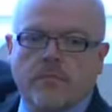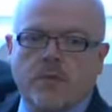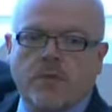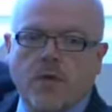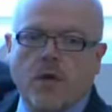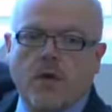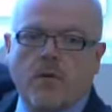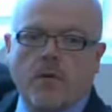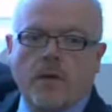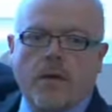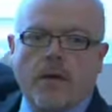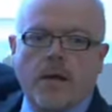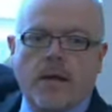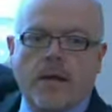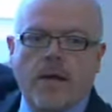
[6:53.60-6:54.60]
So
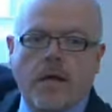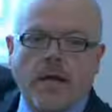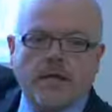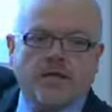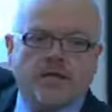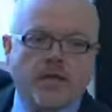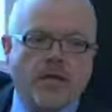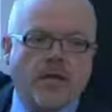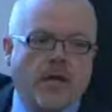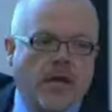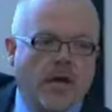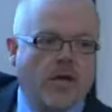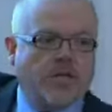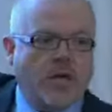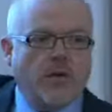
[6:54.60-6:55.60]

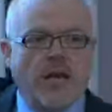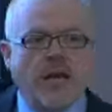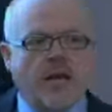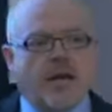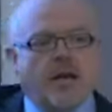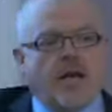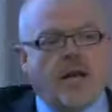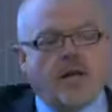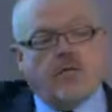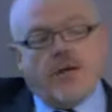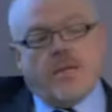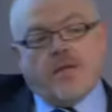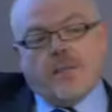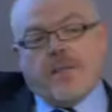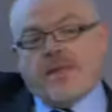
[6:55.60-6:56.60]
and the
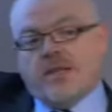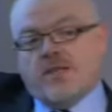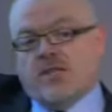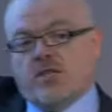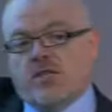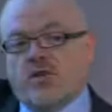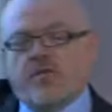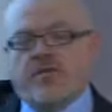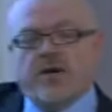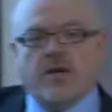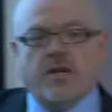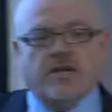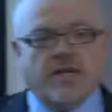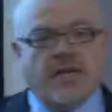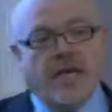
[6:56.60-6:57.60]
great thing about this as a soft phone
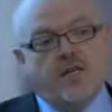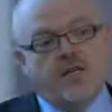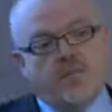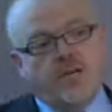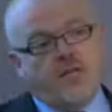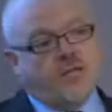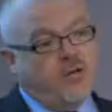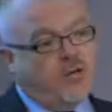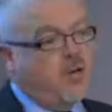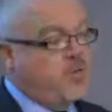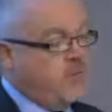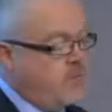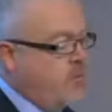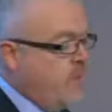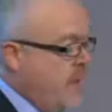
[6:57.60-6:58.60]
is, again, as I mentioned here, and I'll
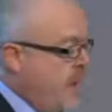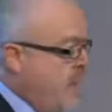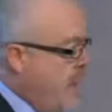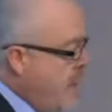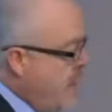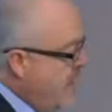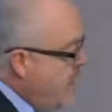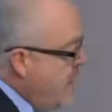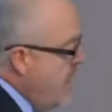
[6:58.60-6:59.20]
talk about it again,